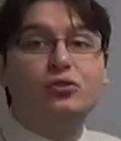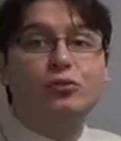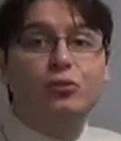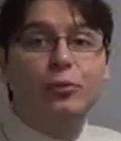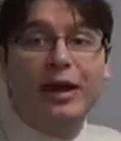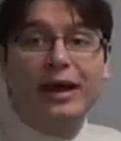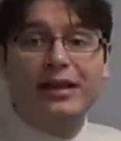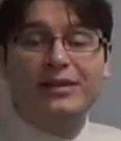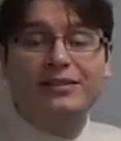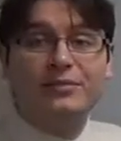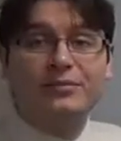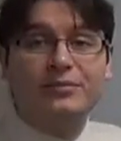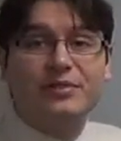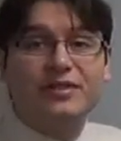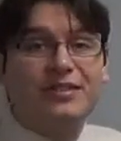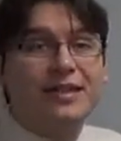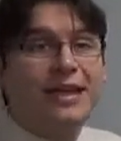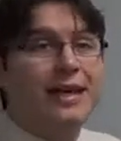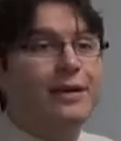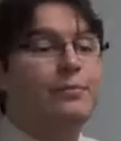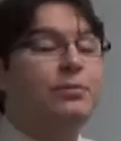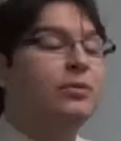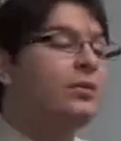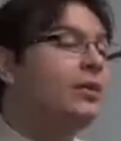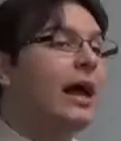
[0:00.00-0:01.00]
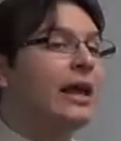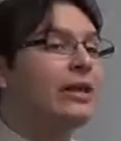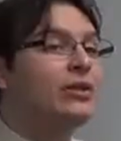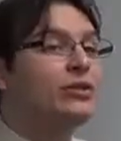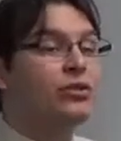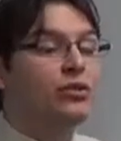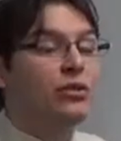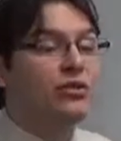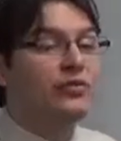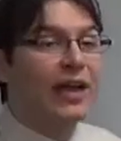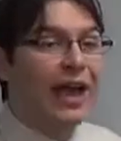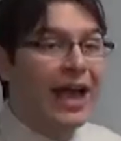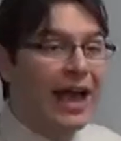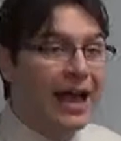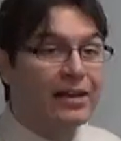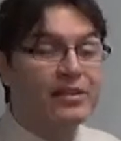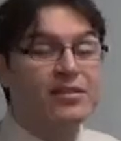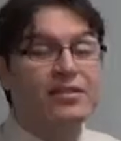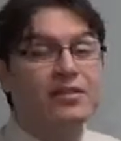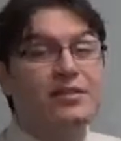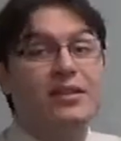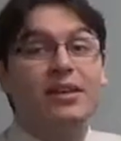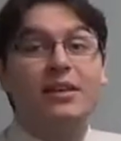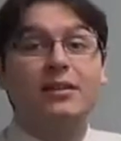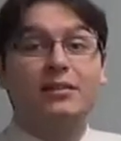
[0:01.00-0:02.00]
a random sample, I could have
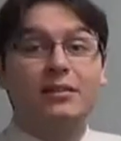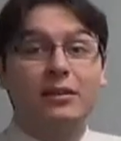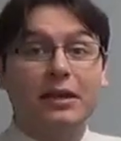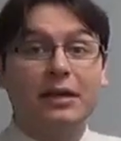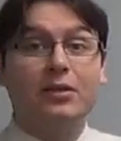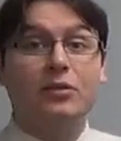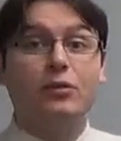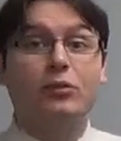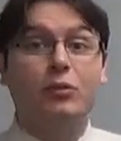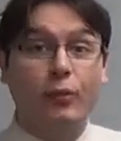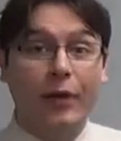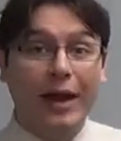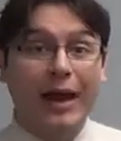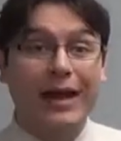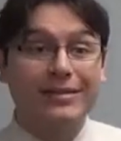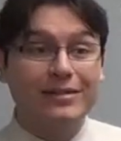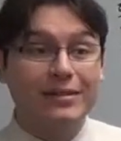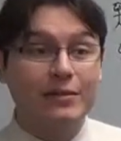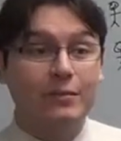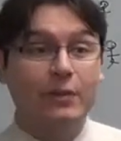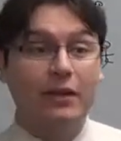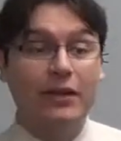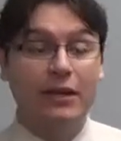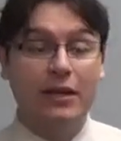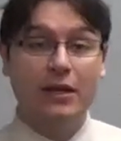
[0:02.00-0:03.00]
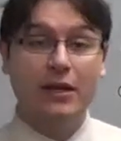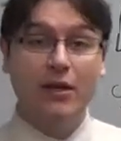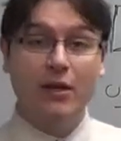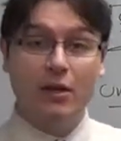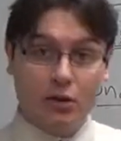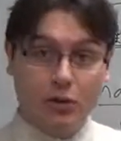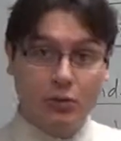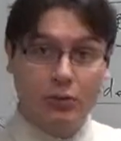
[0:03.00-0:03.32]
accidentally, randomly,